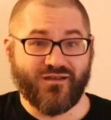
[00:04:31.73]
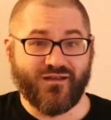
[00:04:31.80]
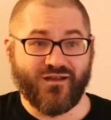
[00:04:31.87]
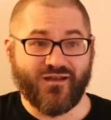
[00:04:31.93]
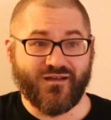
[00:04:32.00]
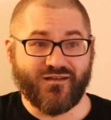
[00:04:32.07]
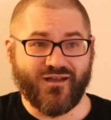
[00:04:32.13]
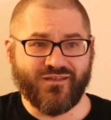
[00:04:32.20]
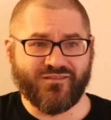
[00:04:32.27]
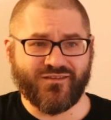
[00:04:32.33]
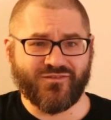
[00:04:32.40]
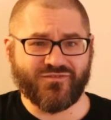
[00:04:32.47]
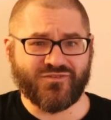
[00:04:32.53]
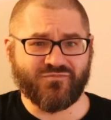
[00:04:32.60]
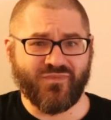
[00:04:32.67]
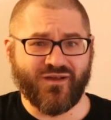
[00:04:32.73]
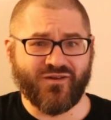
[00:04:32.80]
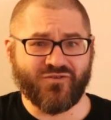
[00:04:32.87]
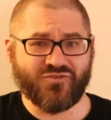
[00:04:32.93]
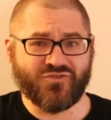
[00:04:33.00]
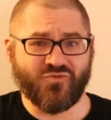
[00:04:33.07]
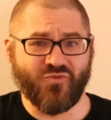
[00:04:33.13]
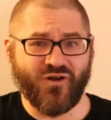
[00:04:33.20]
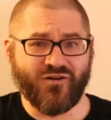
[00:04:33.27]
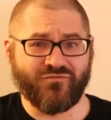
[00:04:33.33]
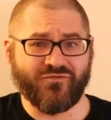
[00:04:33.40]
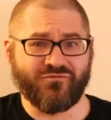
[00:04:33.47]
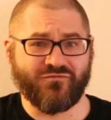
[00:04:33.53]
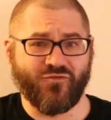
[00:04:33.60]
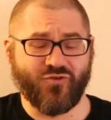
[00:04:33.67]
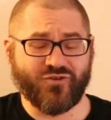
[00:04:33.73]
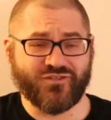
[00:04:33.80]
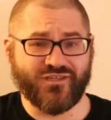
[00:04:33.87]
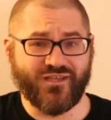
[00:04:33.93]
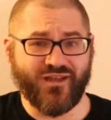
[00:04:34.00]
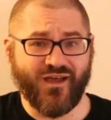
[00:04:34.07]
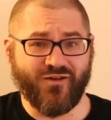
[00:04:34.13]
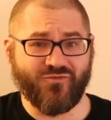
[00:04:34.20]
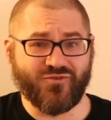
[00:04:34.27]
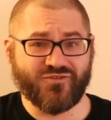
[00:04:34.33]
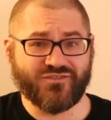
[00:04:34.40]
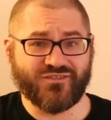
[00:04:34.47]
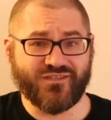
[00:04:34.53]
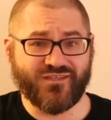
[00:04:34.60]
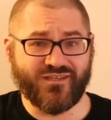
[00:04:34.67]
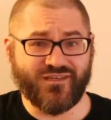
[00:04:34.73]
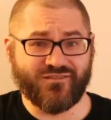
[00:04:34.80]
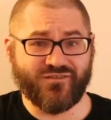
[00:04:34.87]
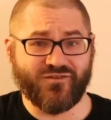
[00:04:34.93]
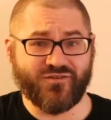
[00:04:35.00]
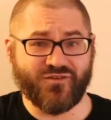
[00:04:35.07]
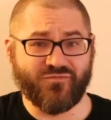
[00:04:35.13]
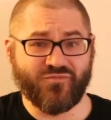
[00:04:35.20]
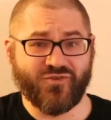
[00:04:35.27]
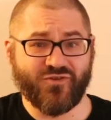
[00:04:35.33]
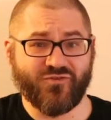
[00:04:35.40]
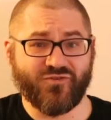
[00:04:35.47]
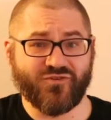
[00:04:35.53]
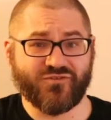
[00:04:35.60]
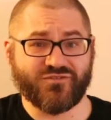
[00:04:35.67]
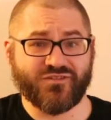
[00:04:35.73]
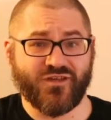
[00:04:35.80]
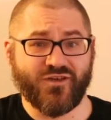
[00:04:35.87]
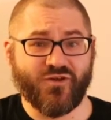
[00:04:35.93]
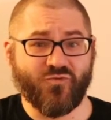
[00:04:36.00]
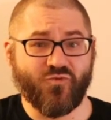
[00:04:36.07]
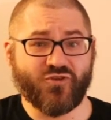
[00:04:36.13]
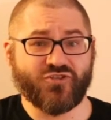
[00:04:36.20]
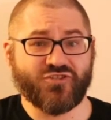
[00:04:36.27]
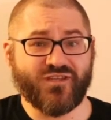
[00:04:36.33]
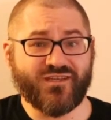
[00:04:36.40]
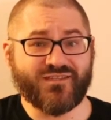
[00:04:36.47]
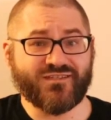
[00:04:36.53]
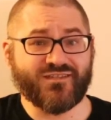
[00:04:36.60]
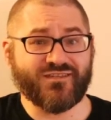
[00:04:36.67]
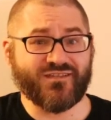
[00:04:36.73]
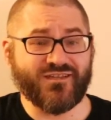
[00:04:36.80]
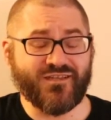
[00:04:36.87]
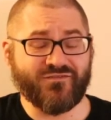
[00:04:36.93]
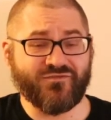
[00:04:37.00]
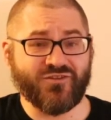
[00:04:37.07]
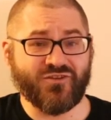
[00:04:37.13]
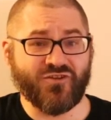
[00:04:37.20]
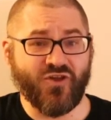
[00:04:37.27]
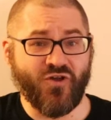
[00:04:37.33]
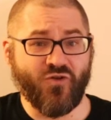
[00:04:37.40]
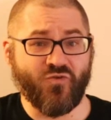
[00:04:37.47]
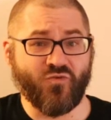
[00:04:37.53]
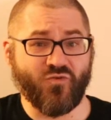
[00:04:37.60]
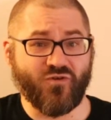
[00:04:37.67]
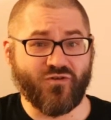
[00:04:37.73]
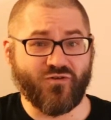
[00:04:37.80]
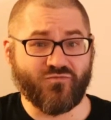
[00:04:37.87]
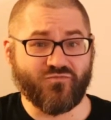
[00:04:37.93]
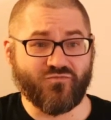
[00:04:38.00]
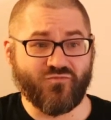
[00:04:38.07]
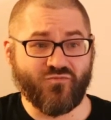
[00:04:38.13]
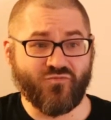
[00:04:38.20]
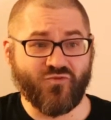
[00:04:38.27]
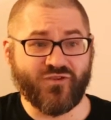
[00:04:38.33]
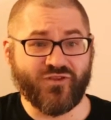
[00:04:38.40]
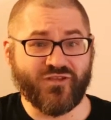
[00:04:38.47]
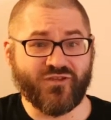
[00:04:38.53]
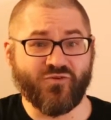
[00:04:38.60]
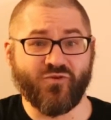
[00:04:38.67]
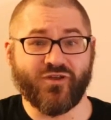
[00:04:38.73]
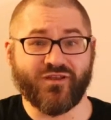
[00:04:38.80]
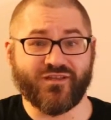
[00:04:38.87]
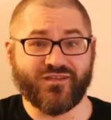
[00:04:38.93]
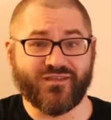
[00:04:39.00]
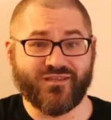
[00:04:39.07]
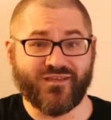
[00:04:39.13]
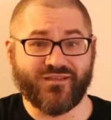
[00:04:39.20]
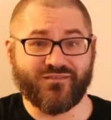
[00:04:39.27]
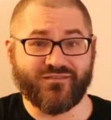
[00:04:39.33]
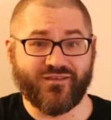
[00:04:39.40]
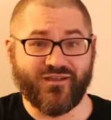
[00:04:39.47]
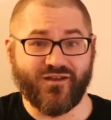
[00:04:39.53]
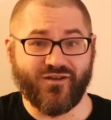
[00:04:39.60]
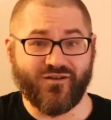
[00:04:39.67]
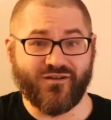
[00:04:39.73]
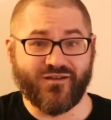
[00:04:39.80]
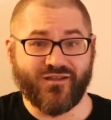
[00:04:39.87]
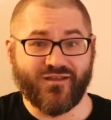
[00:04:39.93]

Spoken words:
I think it was about 12 to 14 hours to get their computers, which they didn't even know were really going to get there.